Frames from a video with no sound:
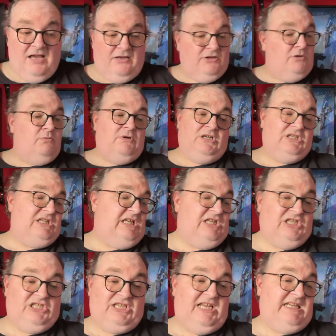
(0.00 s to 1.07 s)
You want to see the
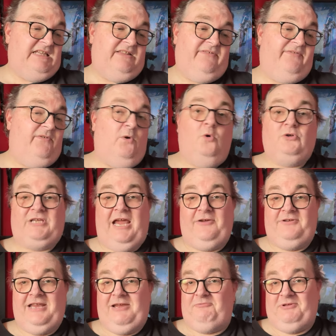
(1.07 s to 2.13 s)
state of the floor down
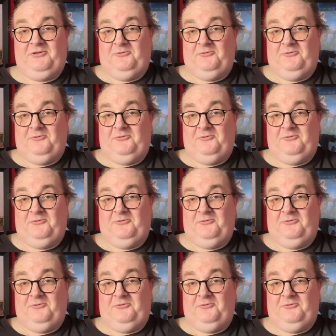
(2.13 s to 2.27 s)
here with